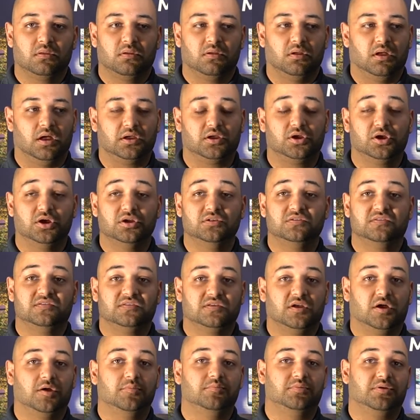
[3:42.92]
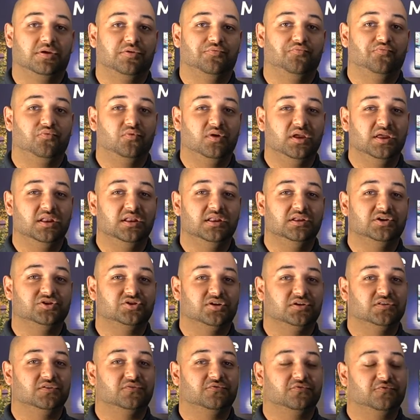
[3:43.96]
A good sub can really
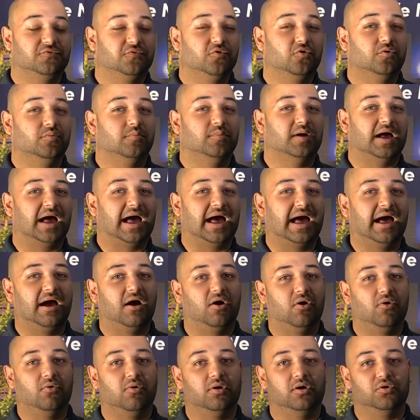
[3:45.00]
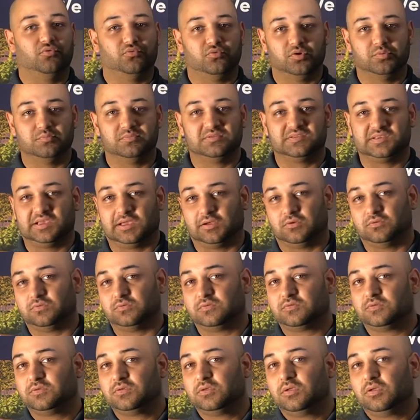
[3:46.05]
transform how a room
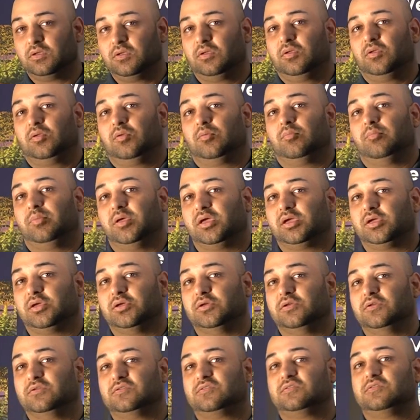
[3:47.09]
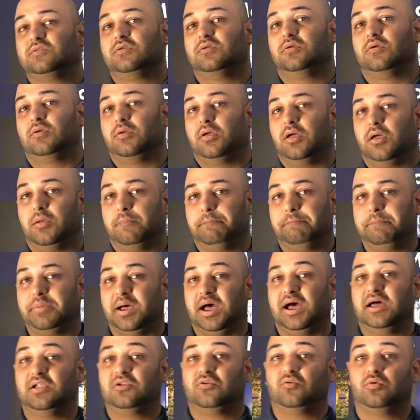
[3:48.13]
sounds, because
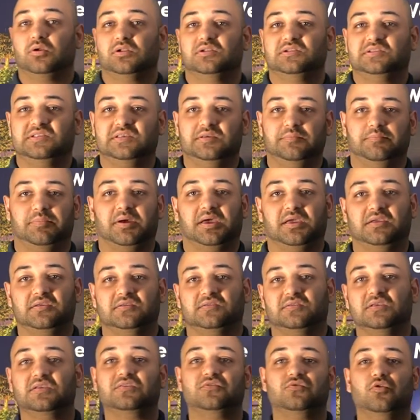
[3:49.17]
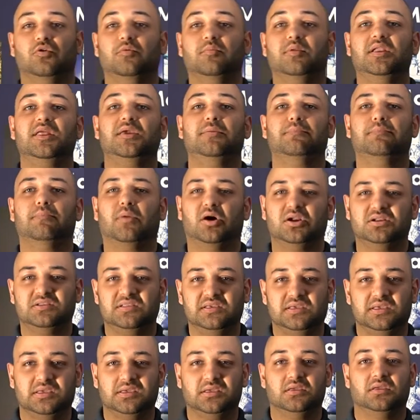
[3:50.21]
bad quality bass is normally
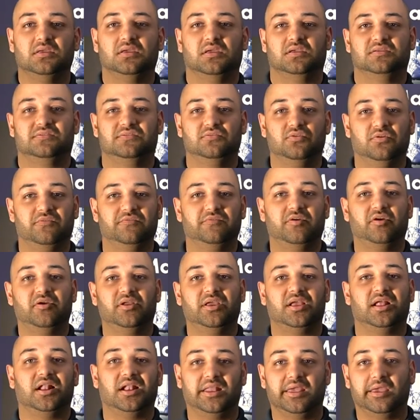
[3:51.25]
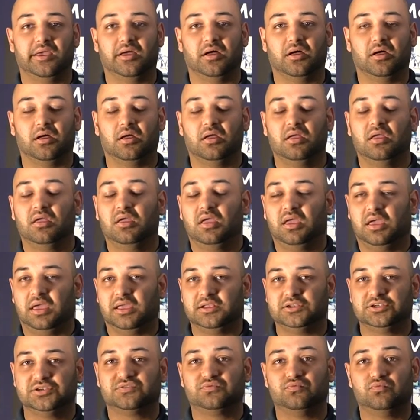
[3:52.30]
muddy, it's not very clear, it
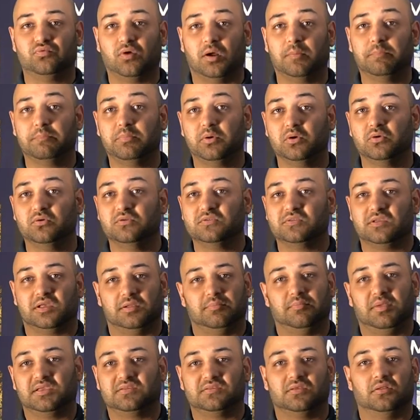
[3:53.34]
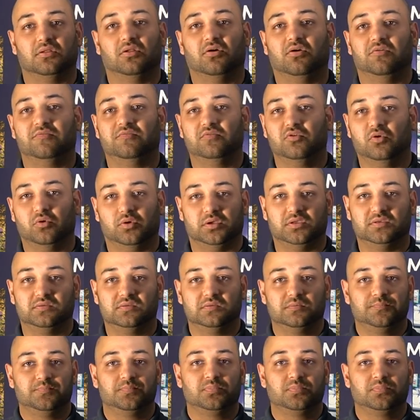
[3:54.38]
just rumbles and makes a lot of noise.